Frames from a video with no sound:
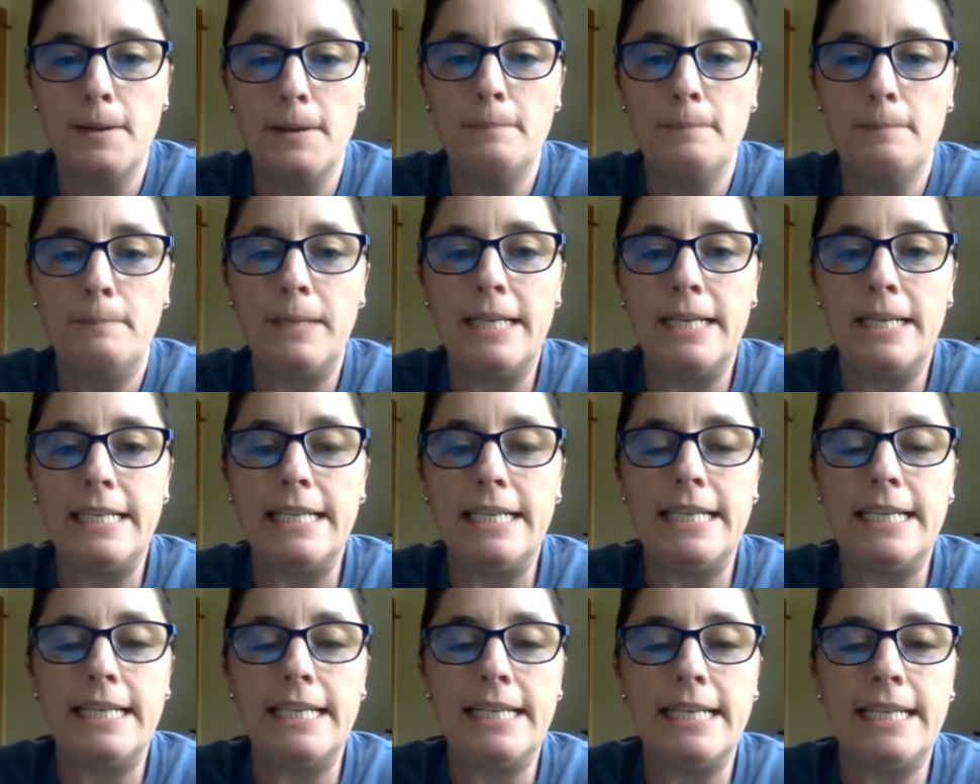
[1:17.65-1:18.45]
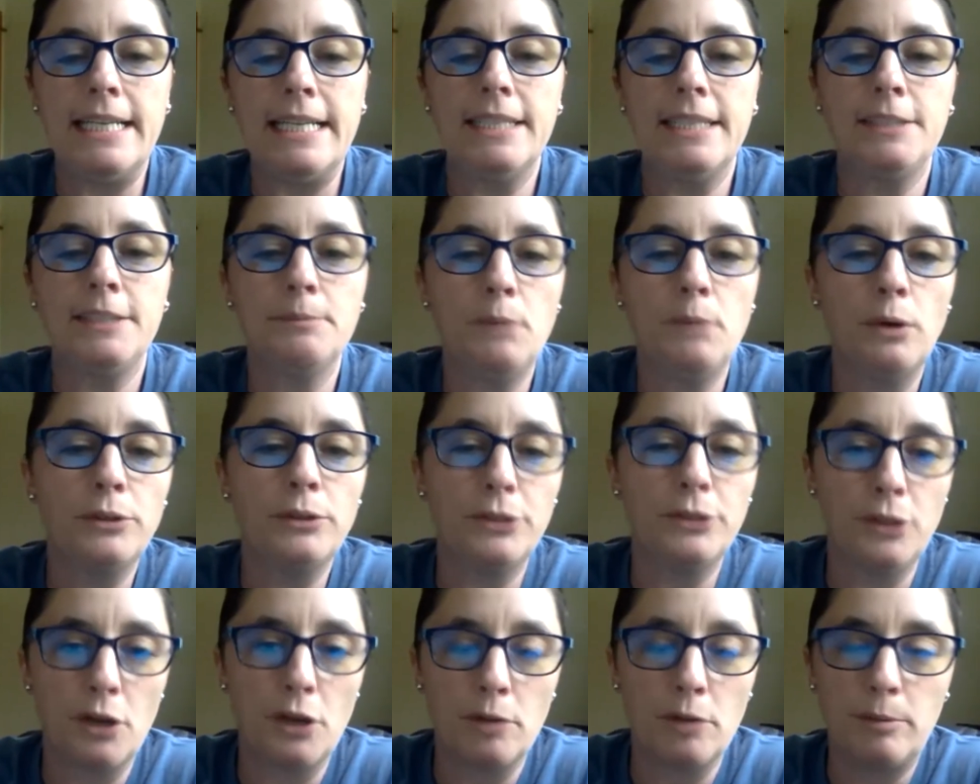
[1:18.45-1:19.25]
but he is most
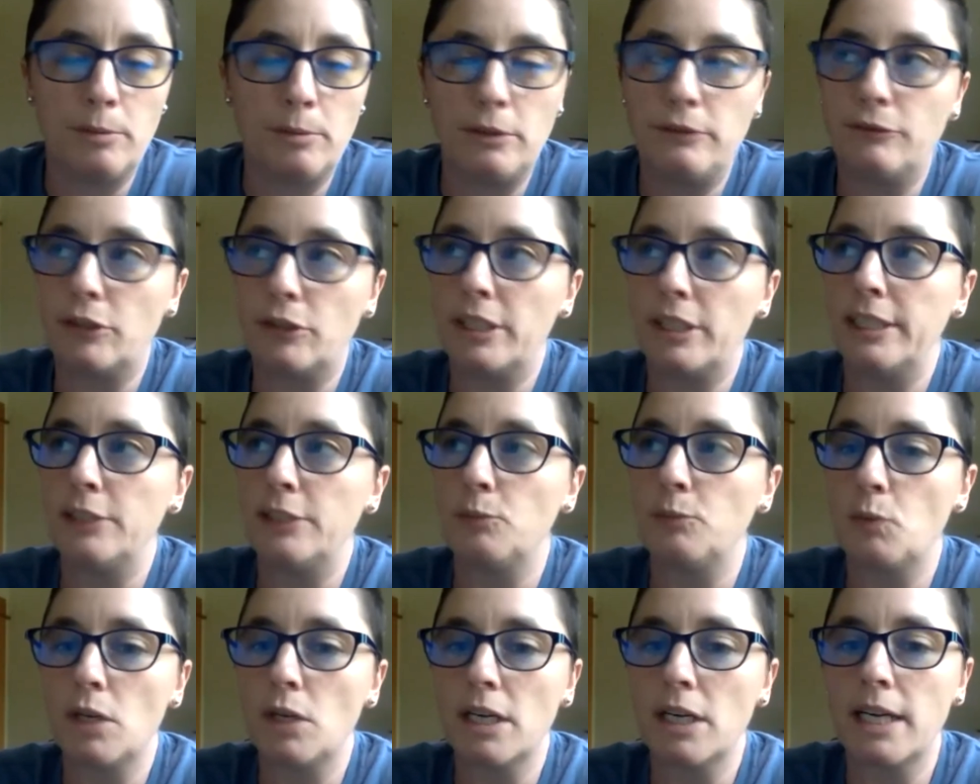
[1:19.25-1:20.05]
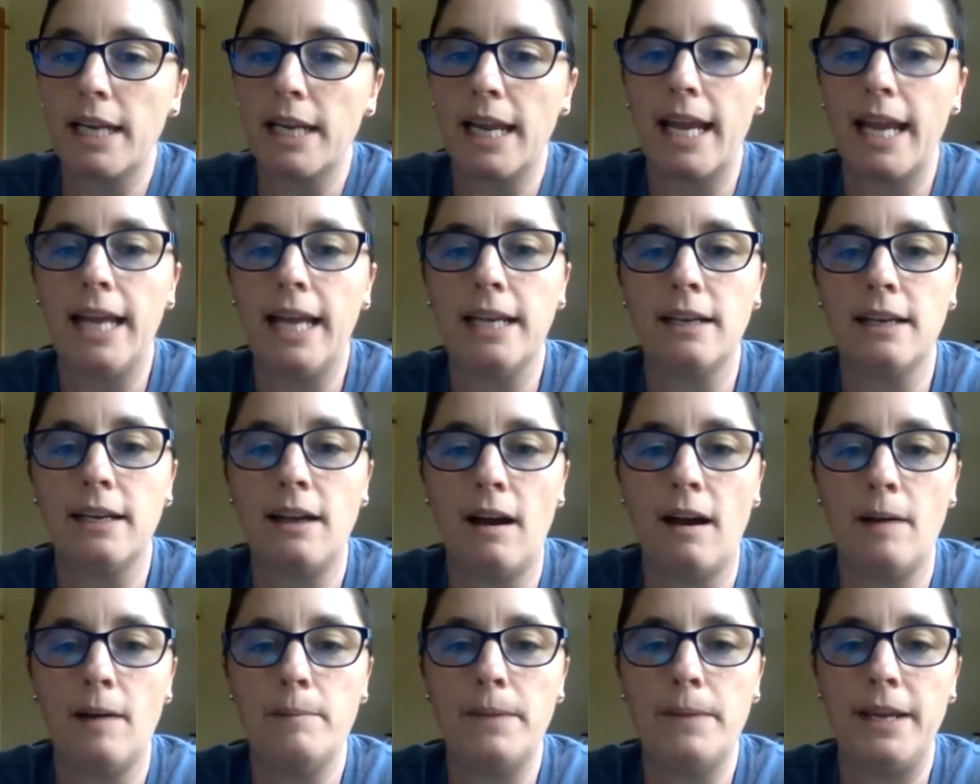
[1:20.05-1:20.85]
notable for his work at
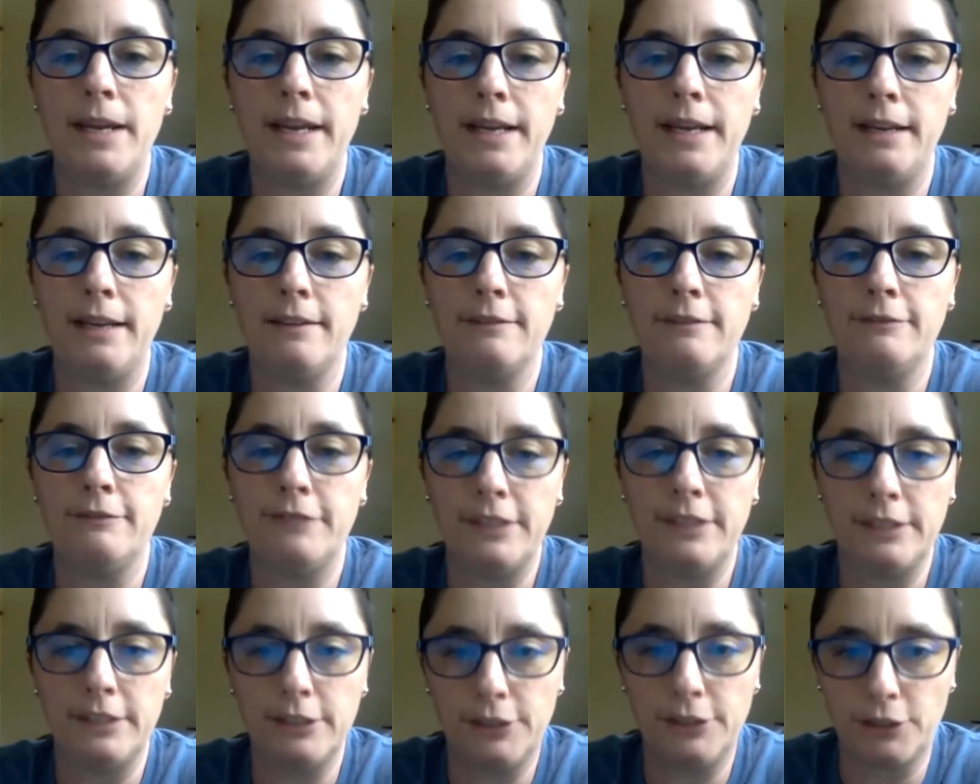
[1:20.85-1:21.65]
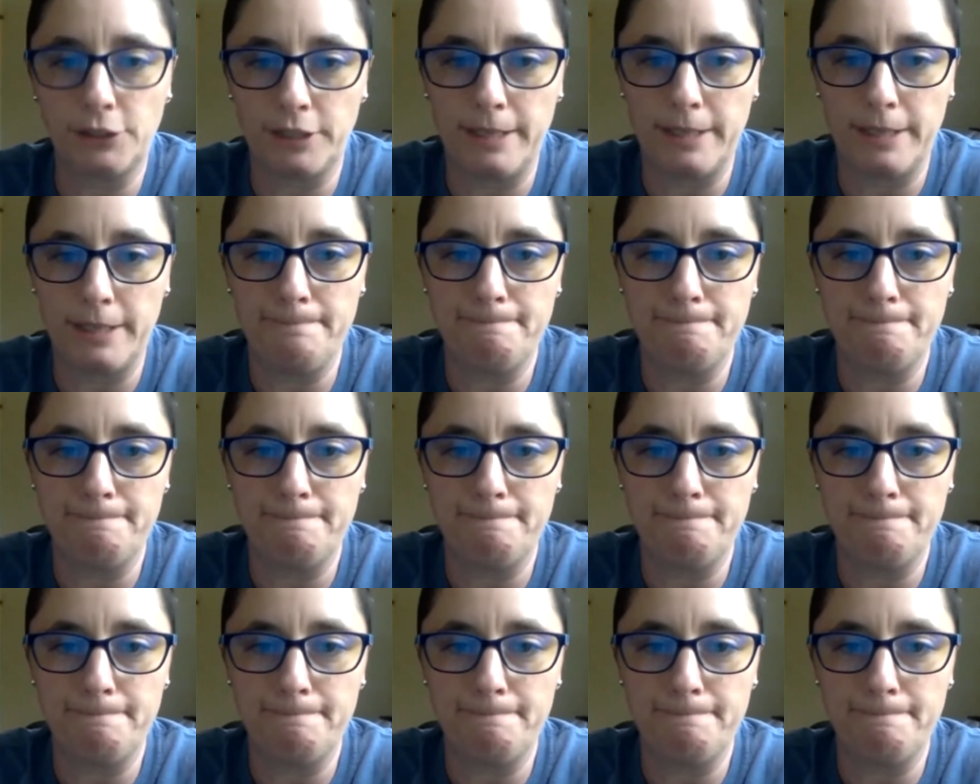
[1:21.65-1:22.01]
Gombe Field Stream.